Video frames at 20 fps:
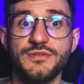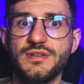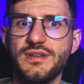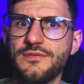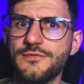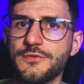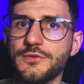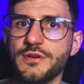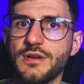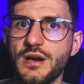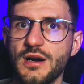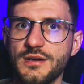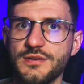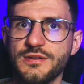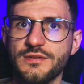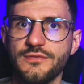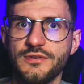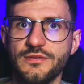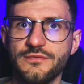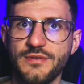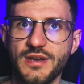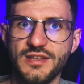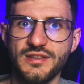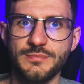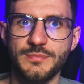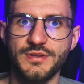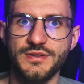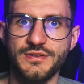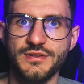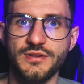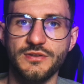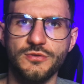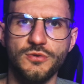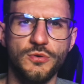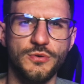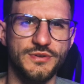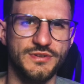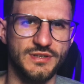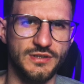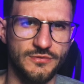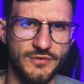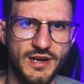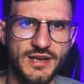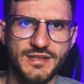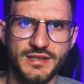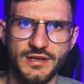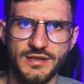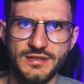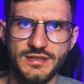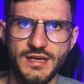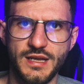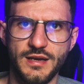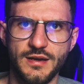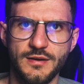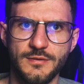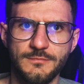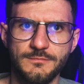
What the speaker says: different kinds of investments is always a great idea.